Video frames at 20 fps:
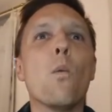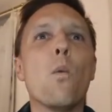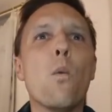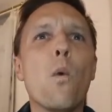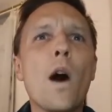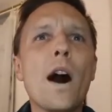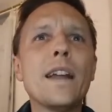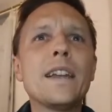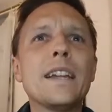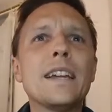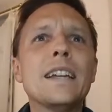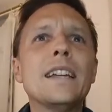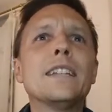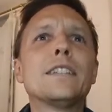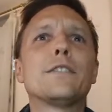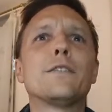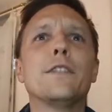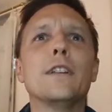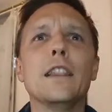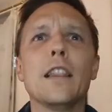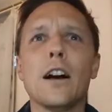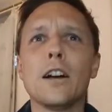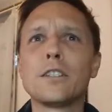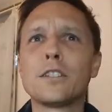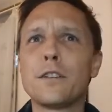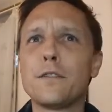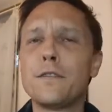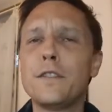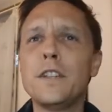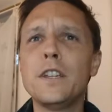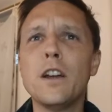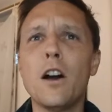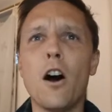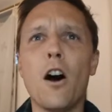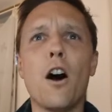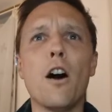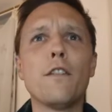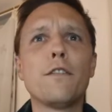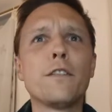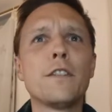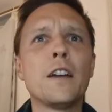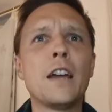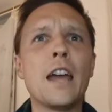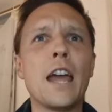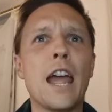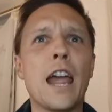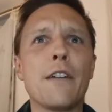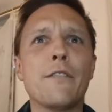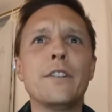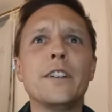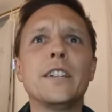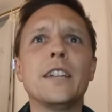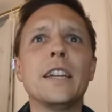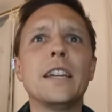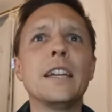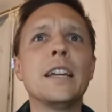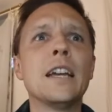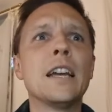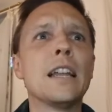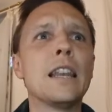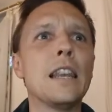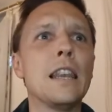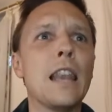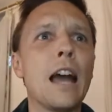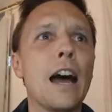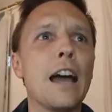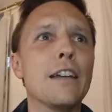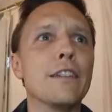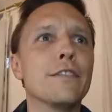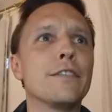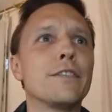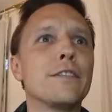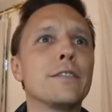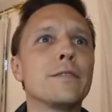what is philosophy of everyday life?